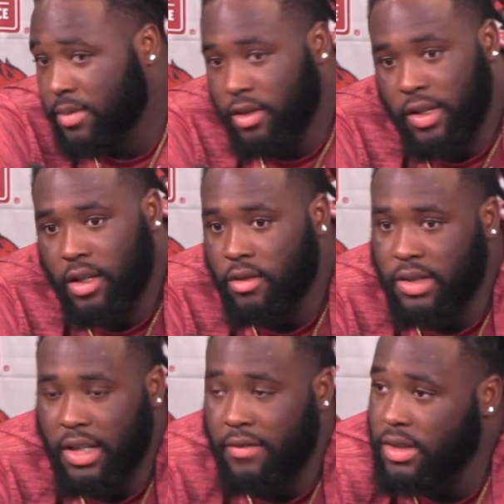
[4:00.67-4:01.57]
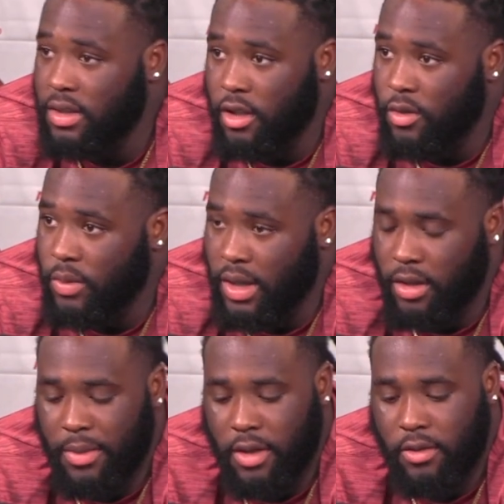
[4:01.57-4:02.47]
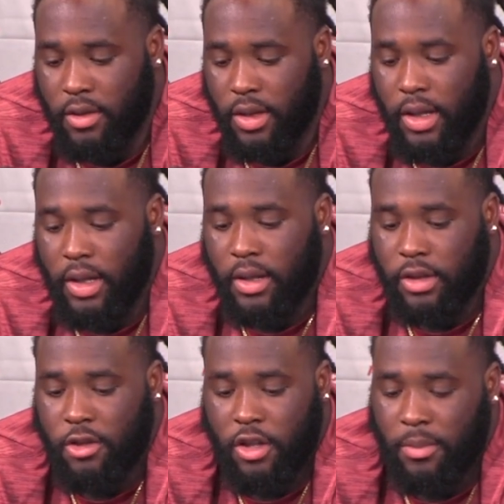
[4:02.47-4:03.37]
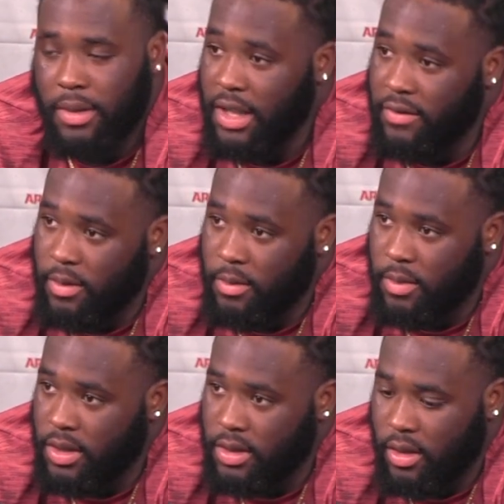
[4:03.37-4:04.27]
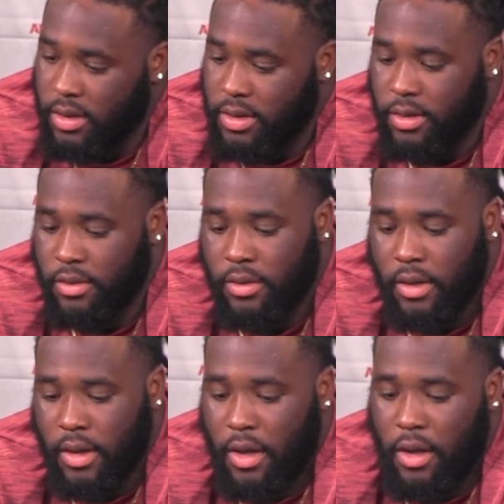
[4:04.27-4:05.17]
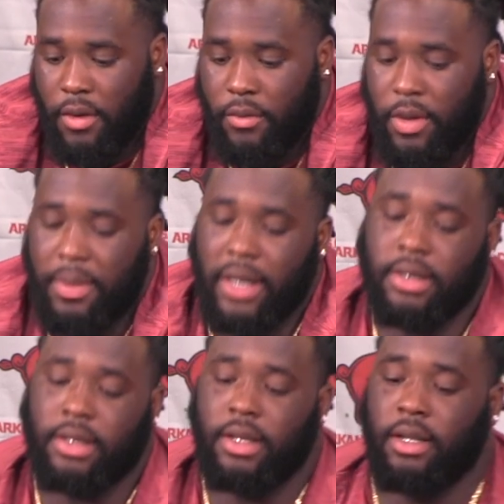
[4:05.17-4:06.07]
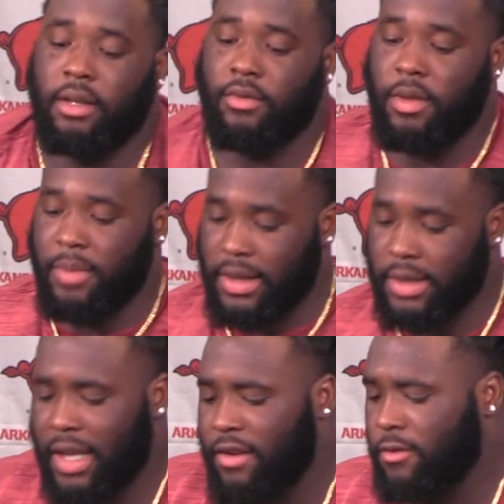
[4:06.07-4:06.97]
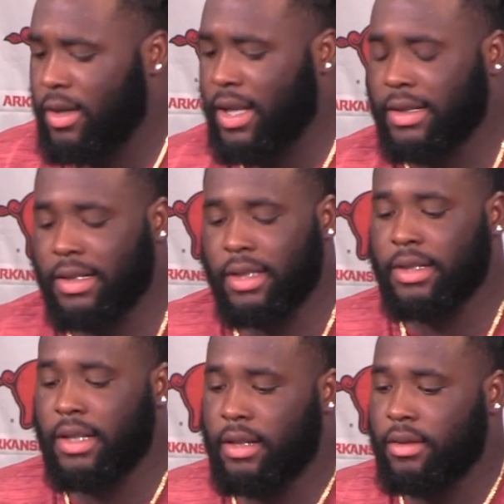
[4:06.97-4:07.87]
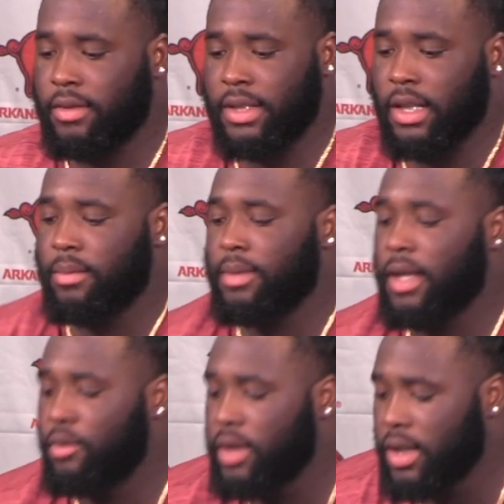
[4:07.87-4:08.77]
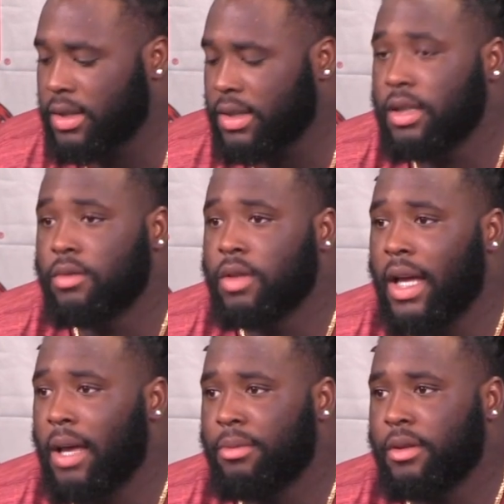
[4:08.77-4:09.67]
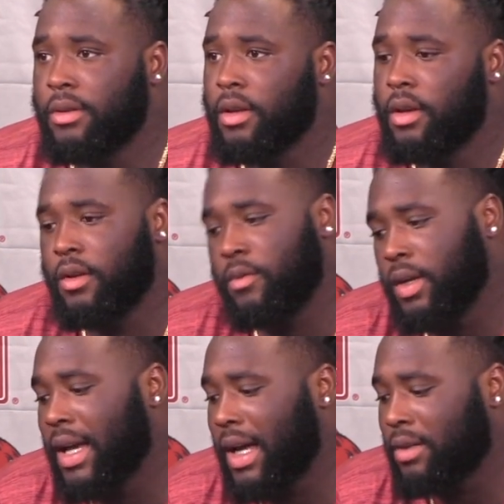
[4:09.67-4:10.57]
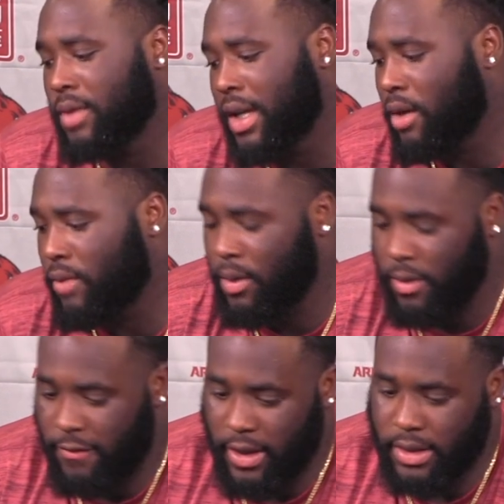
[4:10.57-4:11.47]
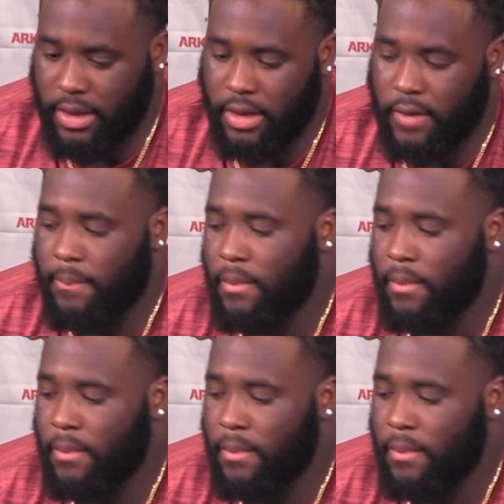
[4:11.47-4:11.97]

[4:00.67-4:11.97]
So he knows defense. He knows what we need to be doing. So you could believe in him when he's talking to you. We basically gave away that touchdown on the second play. We understood what happened. We got right. We fixed it.